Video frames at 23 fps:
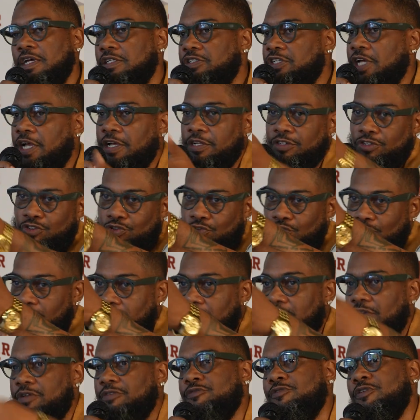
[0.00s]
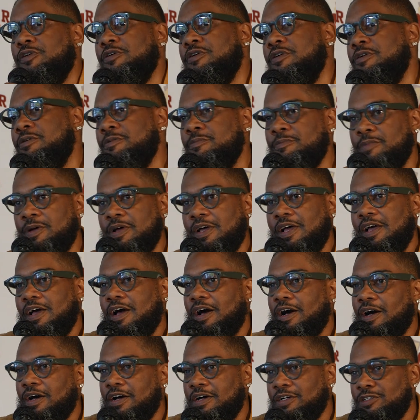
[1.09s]
John Jewett from
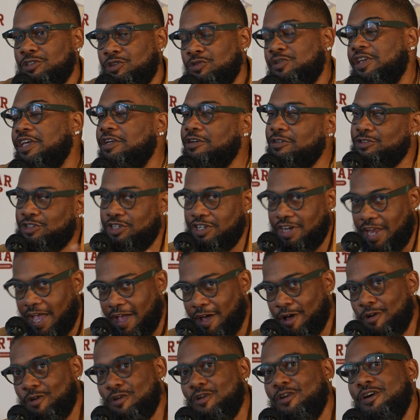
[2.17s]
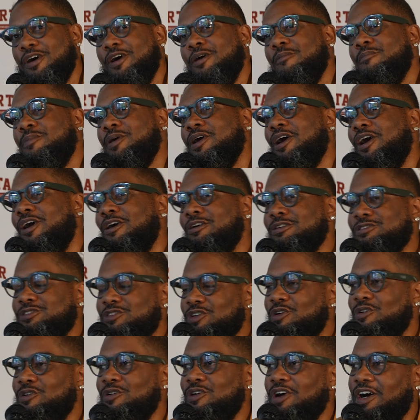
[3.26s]
uh, Duke Energy now, but
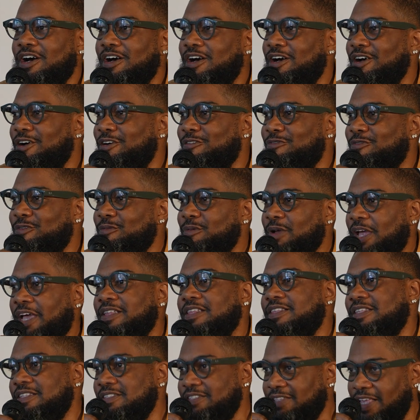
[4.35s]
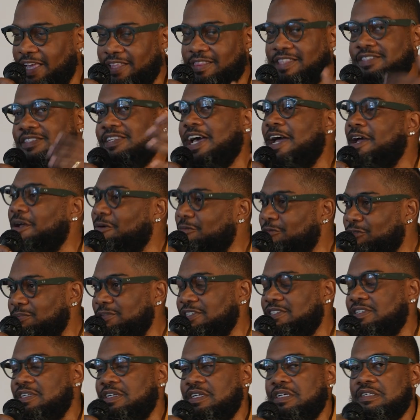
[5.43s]
also uh, at, at the time from
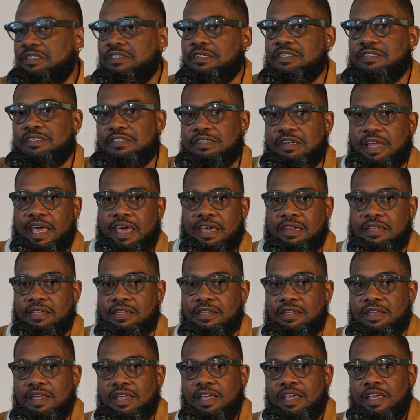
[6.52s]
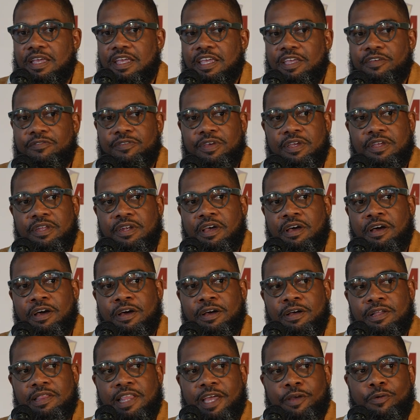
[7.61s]
the city of Cincinnati, even
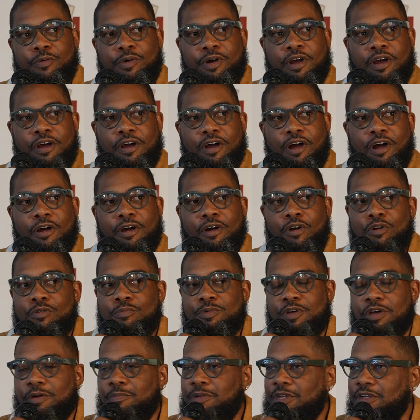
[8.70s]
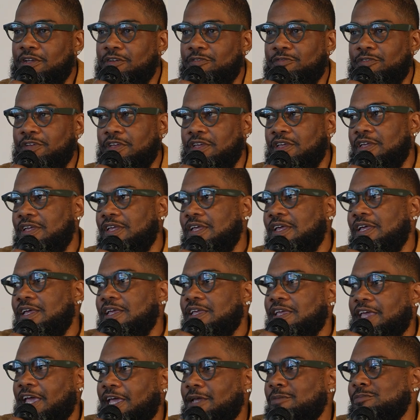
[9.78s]
uh, like with our, our homecoming event,
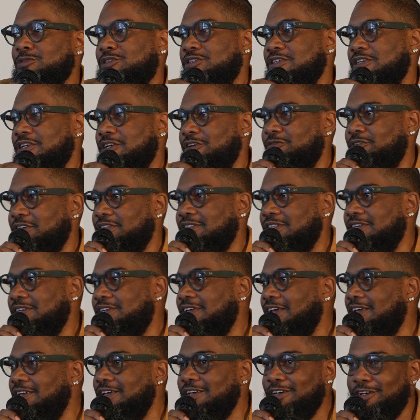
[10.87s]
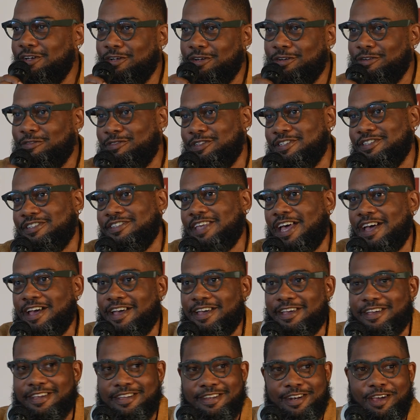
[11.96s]
came to the event the day of to
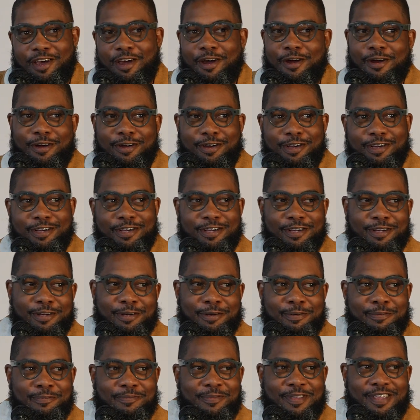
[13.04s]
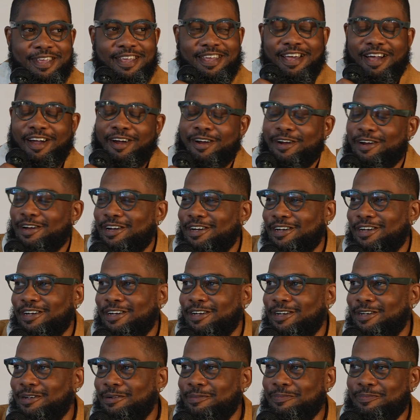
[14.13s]
sign our um, our
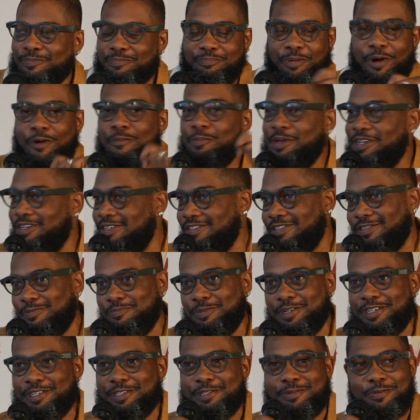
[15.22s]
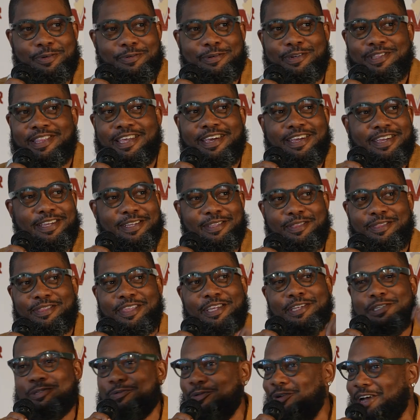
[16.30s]
um, permits because we were like
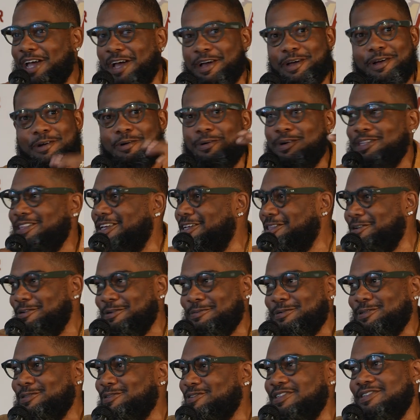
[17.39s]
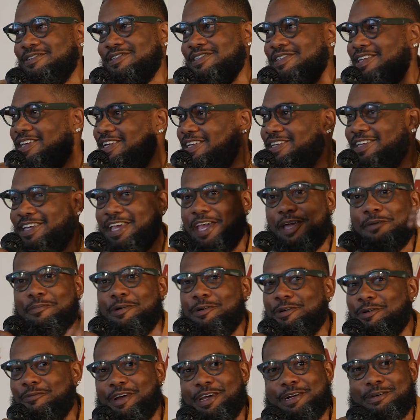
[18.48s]
things were not going like they were supposed to. He was like he came
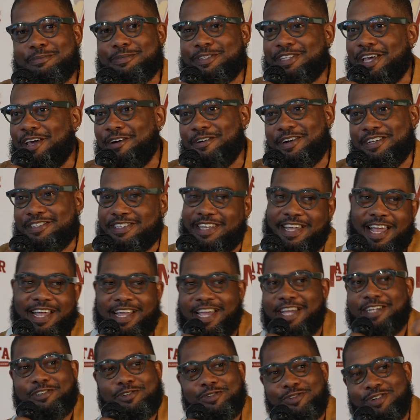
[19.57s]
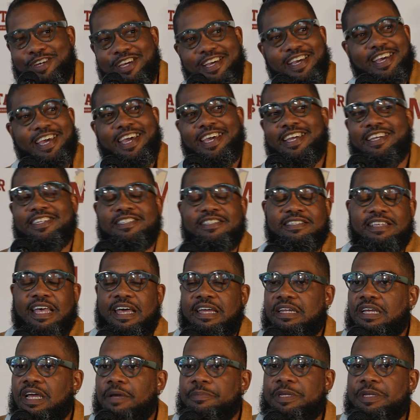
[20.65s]
on a random Saturday. It's like I got you and signed it.